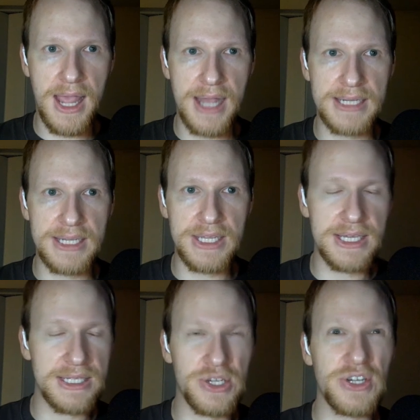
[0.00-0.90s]
And
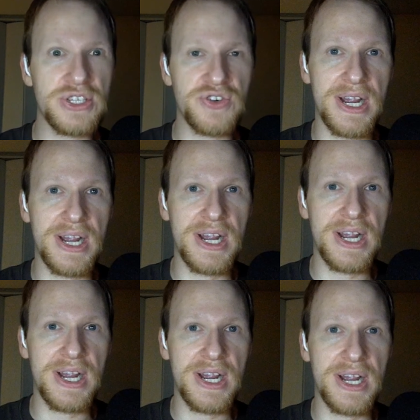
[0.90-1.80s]
it's good to try and
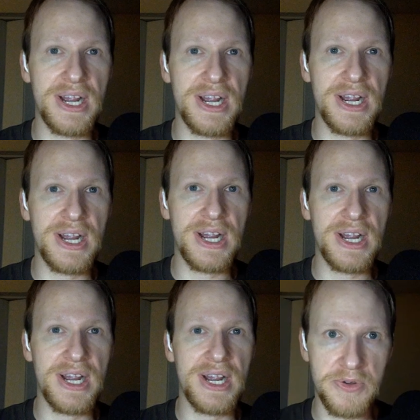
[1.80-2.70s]
get the best results
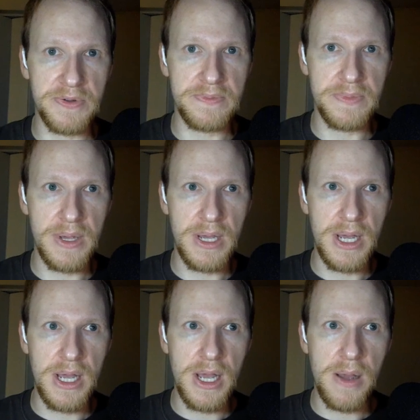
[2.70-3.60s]
possible.
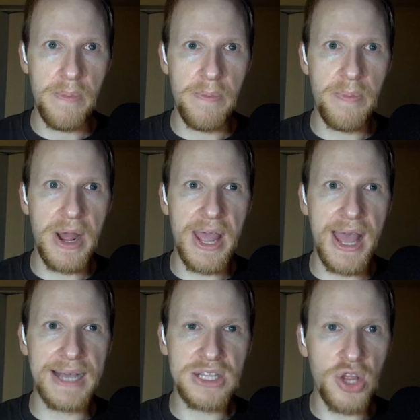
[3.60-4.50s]

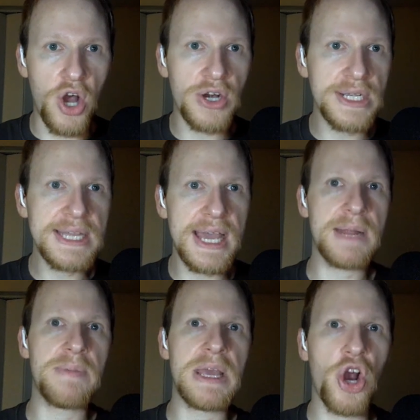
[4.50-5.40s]
But as long as
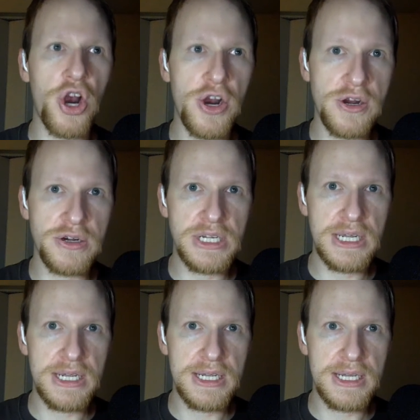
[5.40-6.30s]
they can be
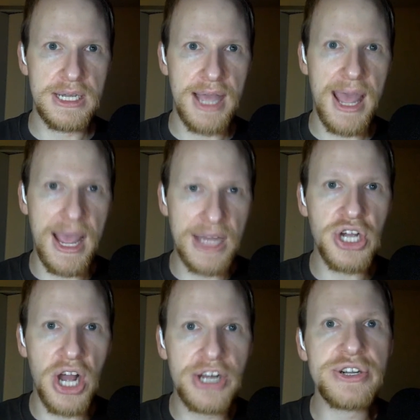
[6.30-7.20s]
heard
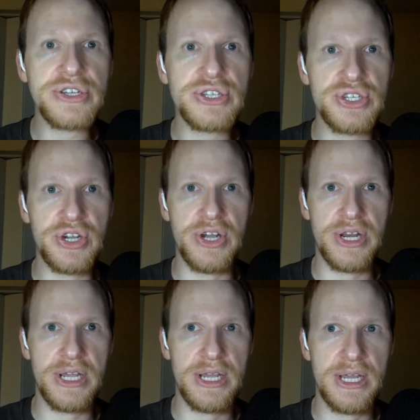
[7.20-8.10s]
and
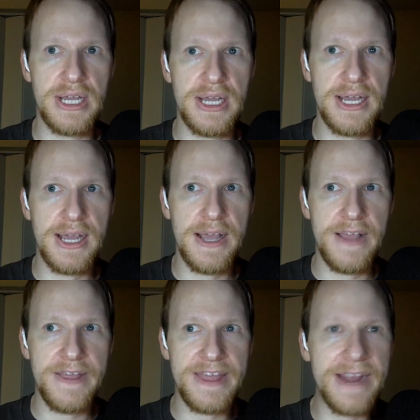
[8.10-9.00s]
understood,
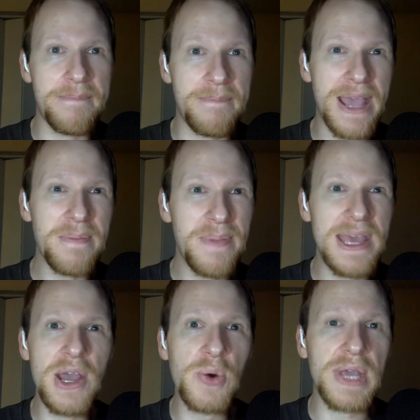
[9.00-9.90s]
then it
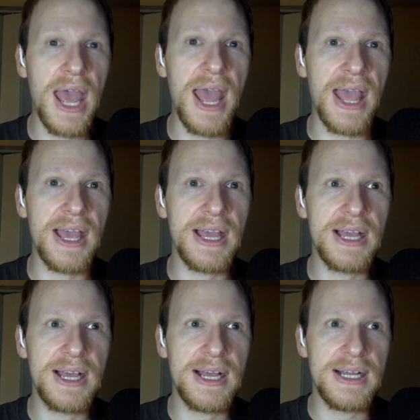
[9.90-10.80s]
might be okay.